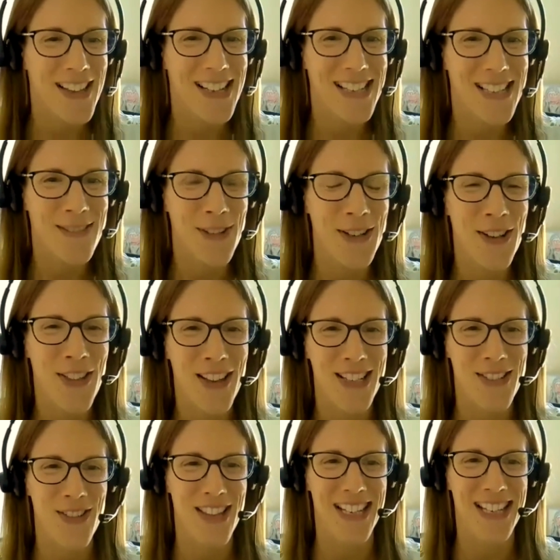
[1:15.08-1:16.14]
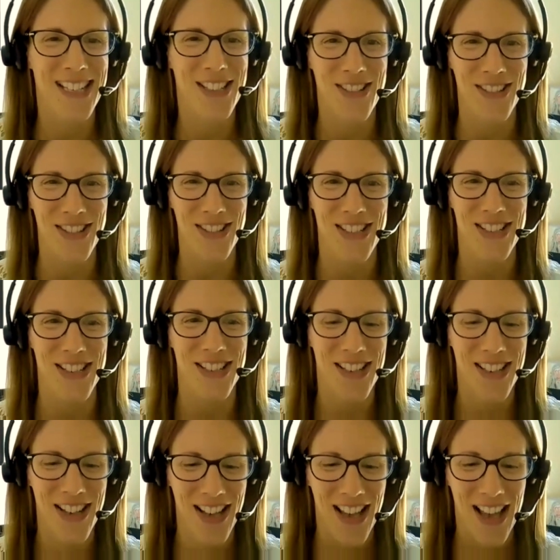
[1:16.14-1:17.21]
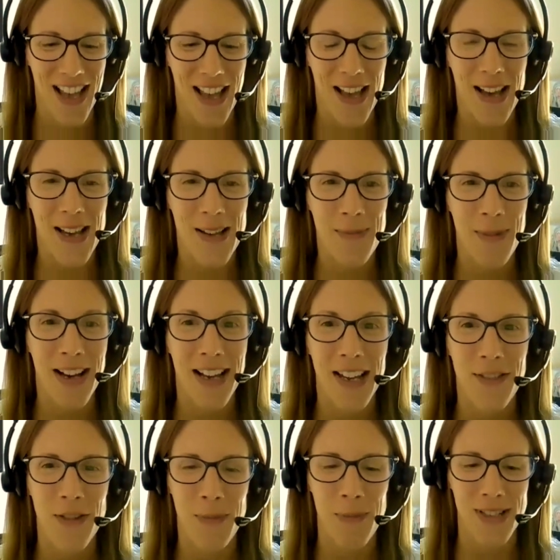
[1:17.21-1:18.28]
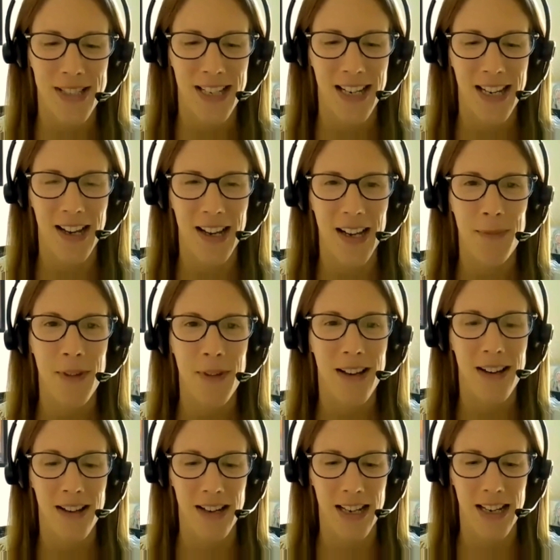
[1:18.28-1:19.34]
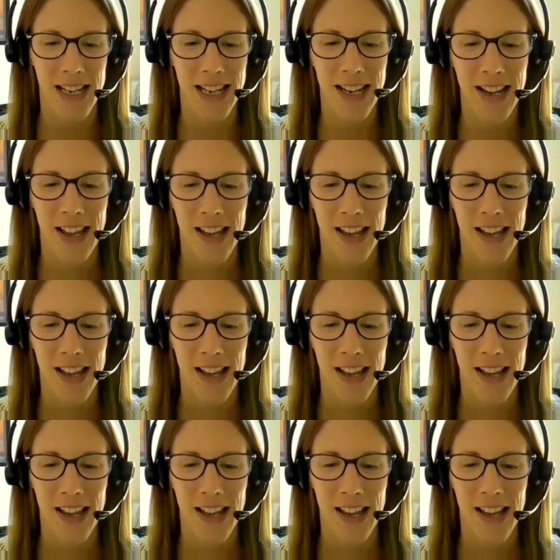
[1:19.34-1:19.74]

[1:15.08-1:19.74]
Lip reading: Thanks, Ruth. Thanks for the introduction. Hi, everybody. I'm Carly.